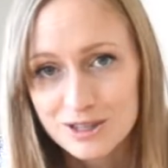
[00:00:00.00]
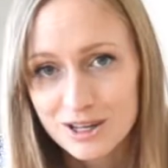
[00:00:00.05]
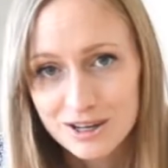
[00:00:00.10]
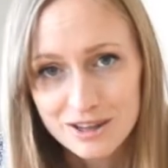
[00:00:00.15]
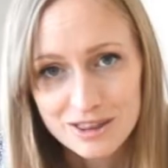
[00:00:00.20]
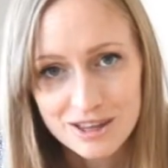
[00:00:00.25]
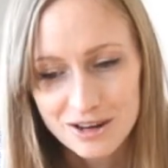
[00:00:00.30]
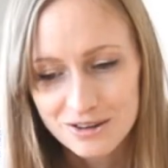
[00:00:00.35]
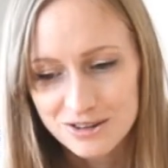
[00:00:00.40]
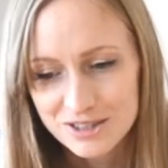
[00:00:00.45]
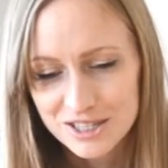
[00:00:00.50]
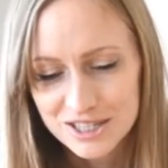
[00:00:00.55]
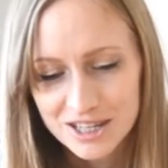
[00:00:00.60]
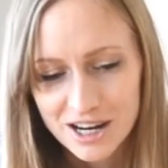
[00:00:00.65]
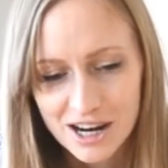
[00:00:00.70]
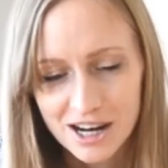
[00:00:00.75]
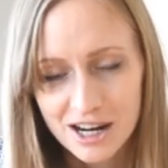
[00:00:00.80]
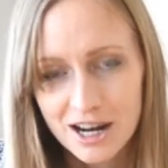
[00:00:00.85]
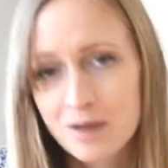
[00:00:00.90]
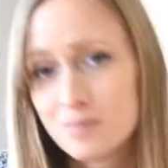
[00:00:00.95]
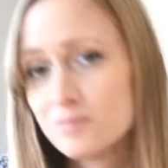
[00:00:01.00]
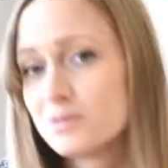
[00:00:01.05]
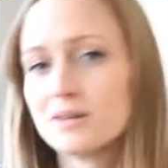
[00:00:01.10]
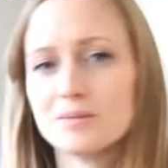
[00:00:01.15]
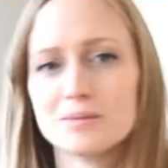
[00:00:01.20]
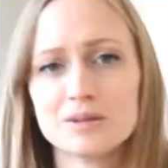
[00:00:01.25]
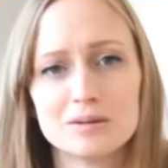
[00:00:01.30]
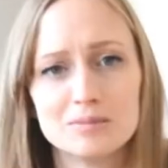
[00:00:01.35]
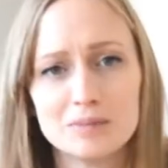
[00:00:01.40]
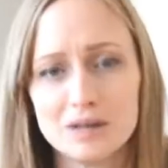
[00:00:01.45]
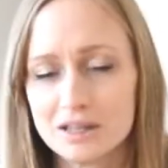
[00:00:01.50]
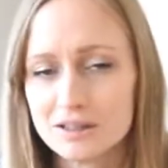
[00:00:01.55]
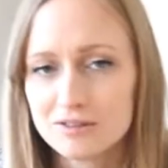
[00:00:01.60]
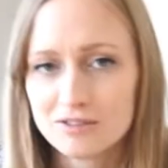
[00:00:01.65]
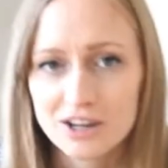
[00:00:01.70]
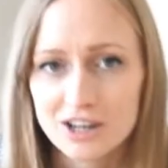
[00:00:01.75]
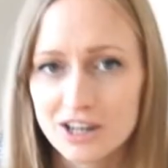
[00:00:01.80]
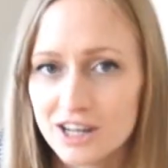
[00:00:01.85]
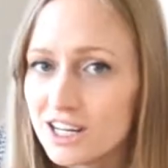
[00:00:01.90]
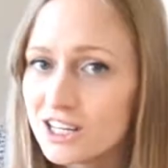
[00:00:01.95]
that 1,000 times. I'm going to make
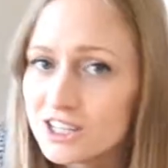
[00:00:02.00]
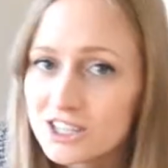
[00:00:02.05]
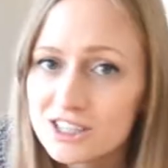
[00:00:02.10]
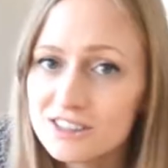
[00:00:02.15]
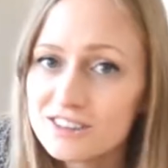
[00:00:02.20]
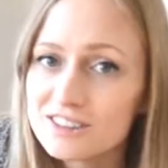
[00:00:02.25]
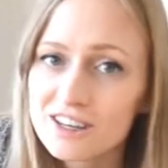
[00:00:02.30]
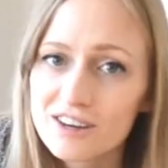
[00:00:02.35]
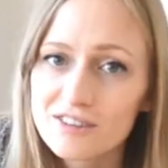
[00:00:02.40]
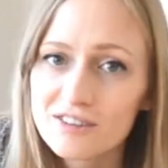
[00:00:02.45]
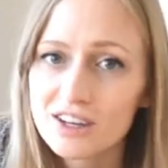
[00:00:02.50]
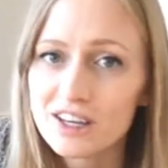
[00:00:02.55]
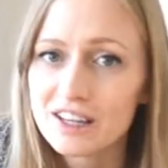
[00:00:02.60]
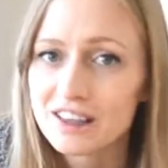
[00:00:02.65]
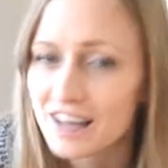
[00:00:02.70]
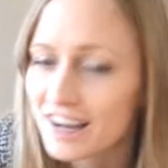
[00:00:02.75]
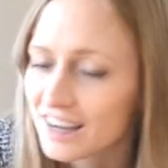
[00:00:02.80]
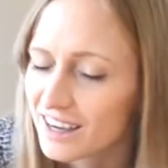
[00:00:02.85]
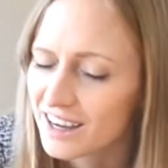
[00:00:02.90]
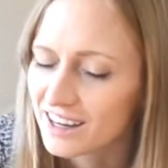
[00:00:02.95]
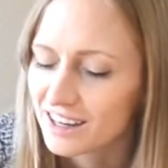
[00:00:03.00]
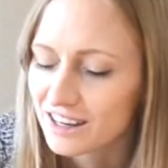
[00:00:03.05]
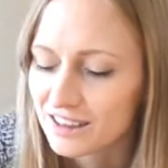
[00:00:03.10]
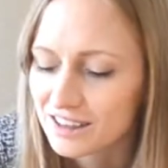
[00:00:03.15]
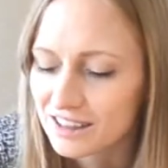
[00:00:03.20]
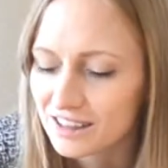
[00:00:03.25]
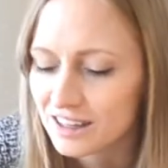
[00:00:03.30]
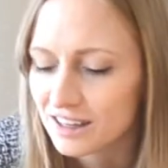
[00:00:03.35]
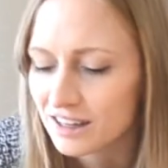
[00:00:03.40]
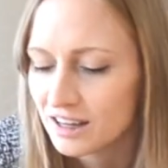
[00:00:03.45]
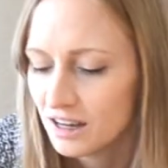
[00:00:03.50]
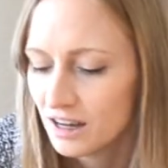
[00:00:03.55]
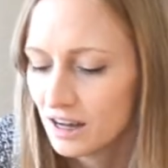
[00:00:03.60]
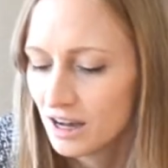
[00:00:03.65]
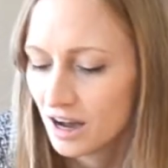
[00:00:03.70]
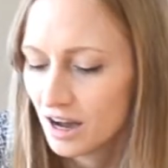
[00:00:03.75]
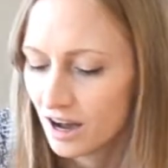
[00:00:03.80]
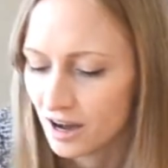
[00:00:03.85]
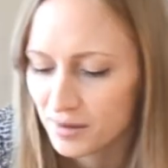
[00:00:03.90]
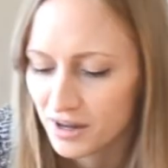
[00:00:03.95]
variations of it, that kind of thing.
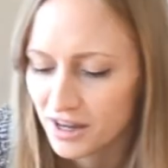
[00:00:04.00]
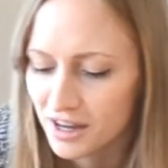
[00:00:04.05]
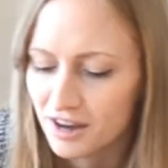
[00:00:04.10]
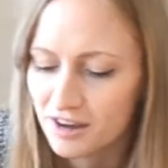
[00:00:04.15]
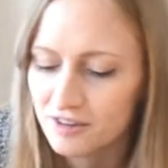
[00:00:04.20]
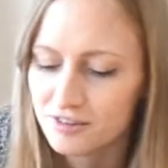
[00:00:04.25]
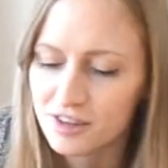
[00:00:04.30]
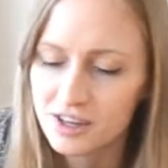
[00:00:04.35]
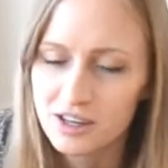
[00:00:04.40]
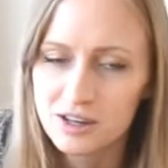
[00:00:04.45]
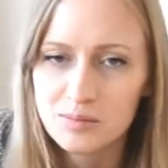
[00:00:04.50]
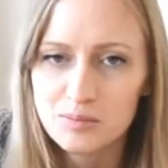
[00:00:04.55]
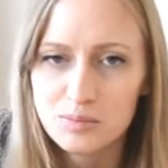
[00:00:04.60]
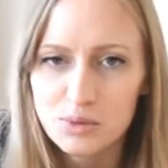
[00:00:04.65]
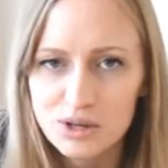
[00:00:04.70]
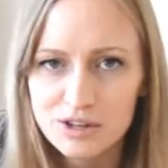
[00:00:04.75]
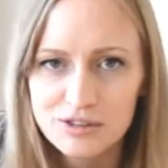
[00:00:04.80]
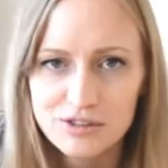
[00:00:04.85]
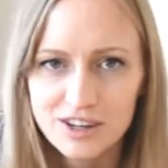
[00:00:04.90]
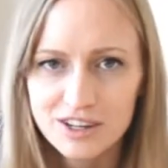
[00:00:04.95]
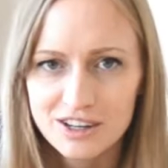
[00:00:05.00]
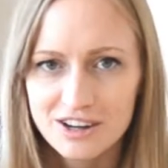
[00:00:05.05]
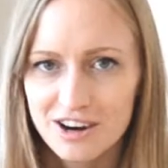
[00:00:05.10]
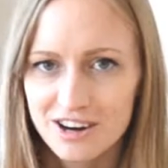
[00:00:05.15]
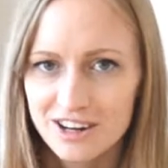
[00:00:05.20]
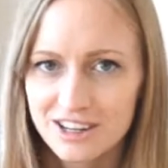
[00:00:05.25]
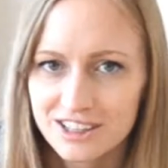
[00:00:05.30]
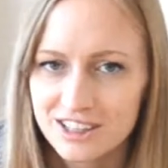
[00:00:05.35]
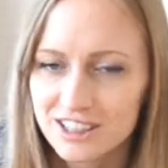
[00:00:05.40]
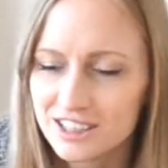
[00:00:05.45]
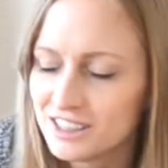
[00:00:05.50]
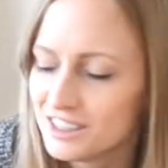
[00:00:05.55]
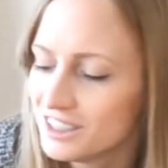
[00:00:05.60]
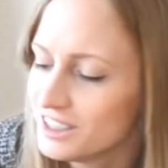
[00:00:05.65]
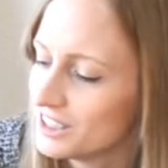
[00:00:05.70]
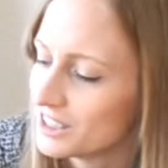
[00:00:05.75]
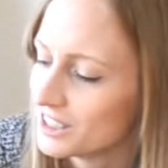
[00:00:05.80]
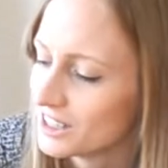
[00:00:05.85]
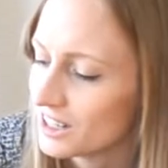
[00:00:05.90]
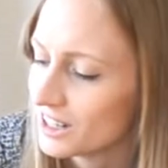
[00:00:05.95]
I have a boyfriend cardigan
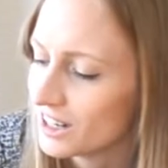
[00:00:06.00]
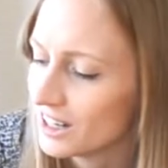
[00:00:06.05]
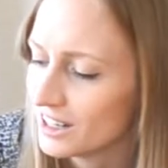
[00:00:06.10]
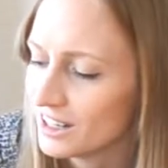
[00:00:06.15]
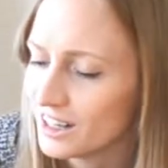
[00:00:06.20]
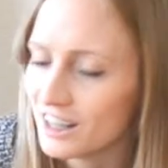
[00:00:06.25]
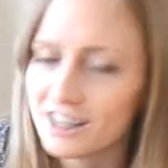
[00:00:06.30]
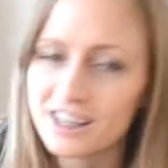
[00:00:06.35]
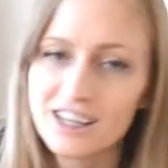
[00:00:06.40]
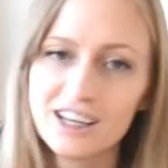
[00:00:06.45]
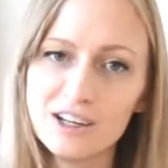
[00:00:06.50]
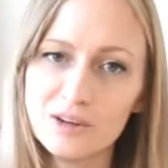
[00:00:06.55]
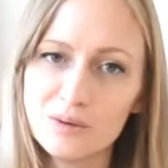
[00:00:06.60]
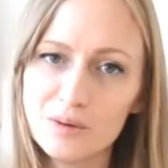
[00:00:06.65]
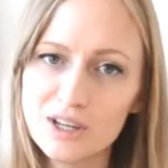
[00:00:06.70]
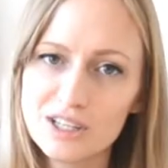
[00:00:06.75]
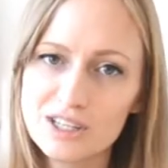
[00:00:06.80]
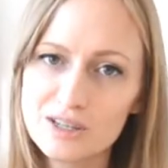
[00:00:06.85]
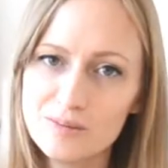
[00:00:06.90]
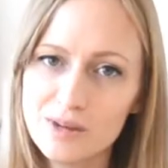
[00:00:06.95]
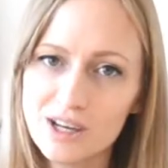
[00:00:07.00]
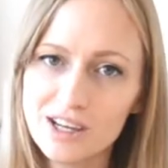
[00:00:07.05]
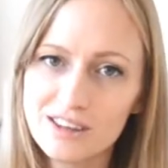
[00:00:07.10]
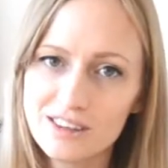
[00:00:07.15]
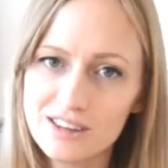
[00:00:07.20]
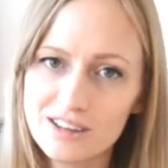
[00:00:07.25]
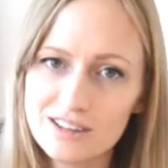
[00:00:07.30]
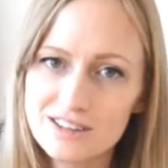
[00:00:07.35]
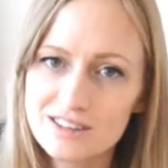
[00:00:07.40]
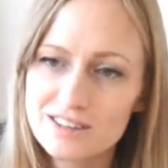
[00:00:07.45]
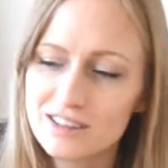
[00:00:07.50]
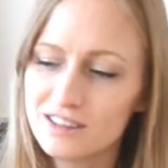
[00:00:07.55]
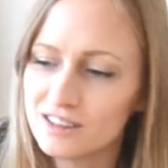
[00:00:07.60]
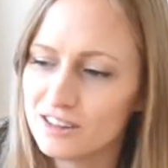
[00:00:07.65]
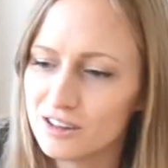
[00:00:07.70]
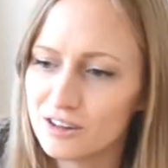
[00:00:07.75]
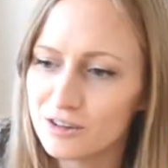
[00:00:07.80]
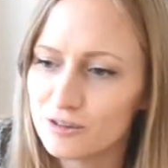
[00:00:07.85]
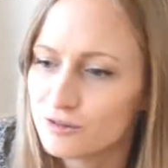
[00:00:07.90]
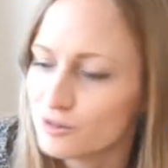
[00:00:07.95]
here, and I can't wait to make this in
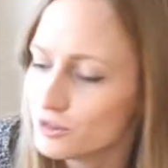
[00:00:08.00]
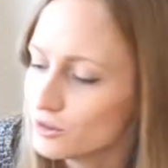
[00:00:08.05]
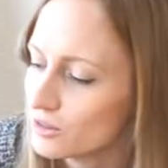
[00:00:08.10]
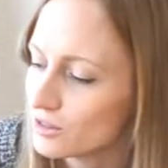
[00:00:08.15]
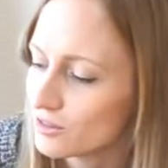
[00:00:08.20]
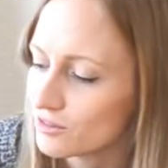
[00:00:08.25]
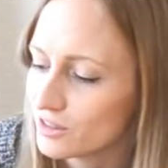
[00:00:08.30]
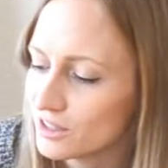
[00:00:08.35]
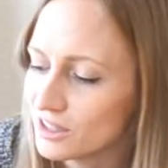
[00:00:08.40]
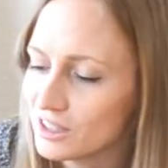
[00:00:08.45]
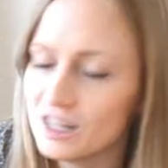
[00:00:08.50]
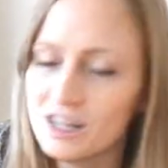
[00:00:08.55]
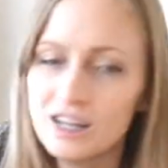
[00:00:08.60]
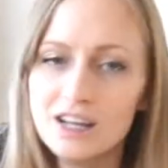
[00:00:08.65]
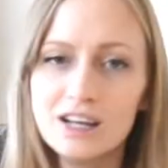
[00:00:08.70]
a few different